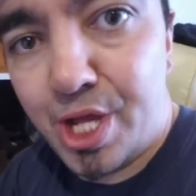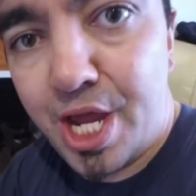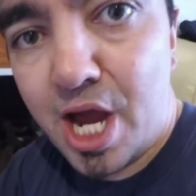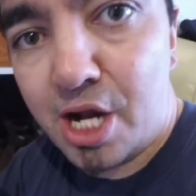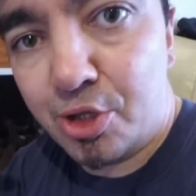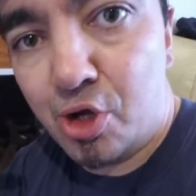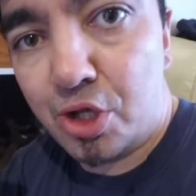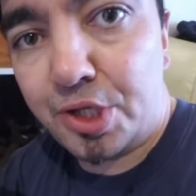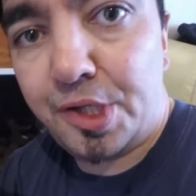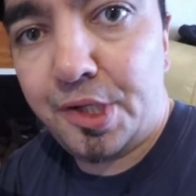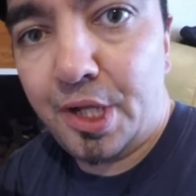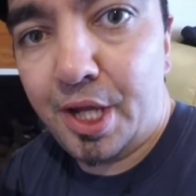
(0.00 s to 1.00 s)
they are
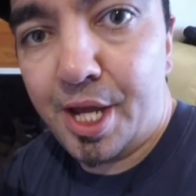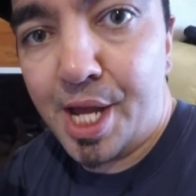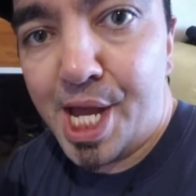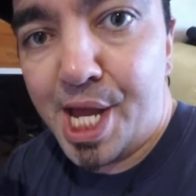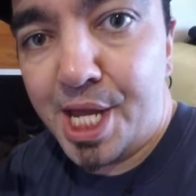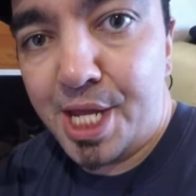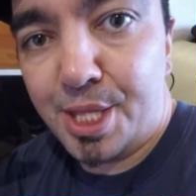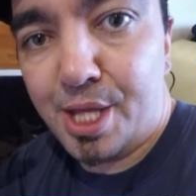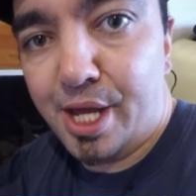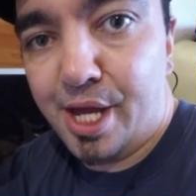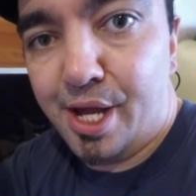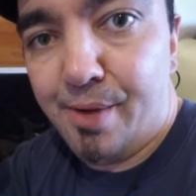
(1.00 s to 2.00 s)
not uh, in
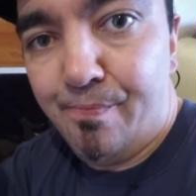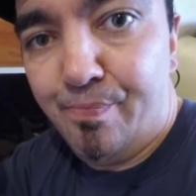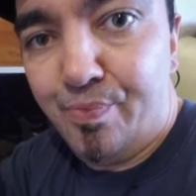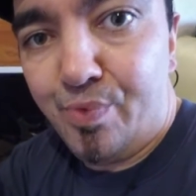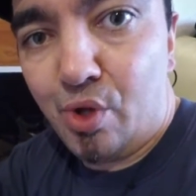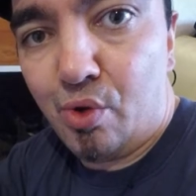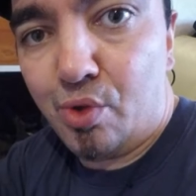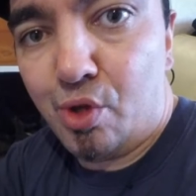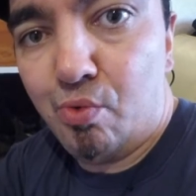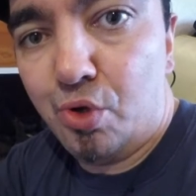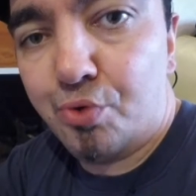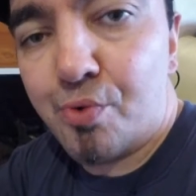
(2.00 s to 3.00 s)
the um,
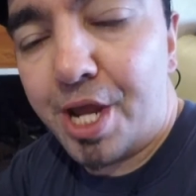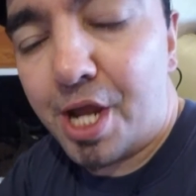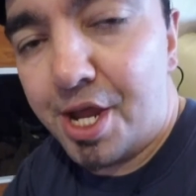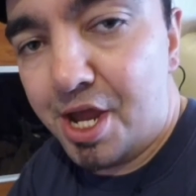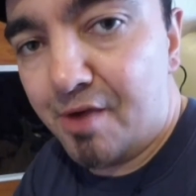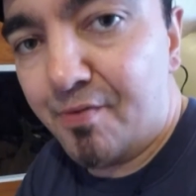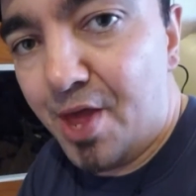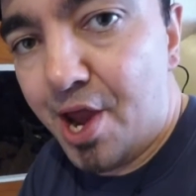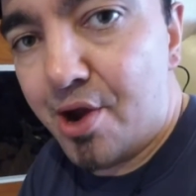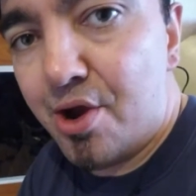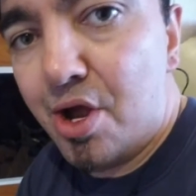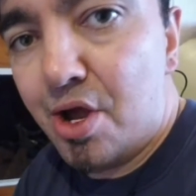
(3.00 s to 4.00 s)
the wood rack I have
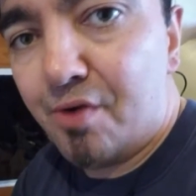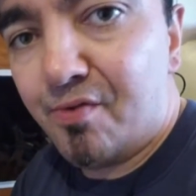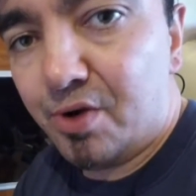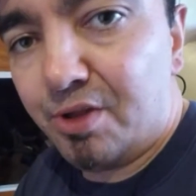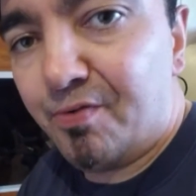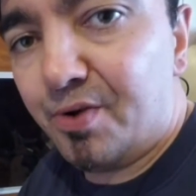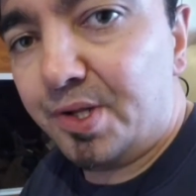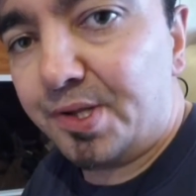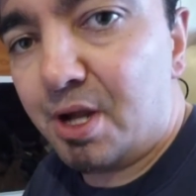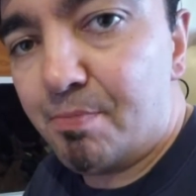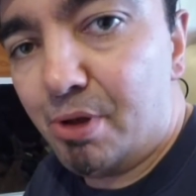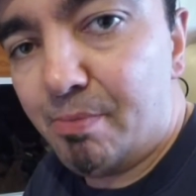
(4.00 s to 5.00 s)
there for the
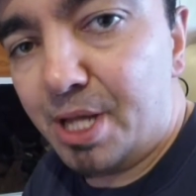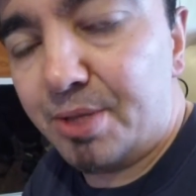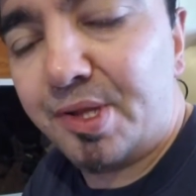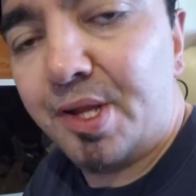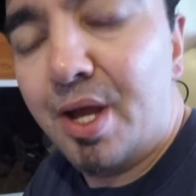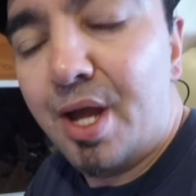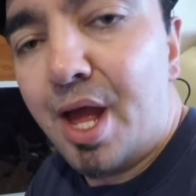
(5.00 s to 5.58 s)
first couple months.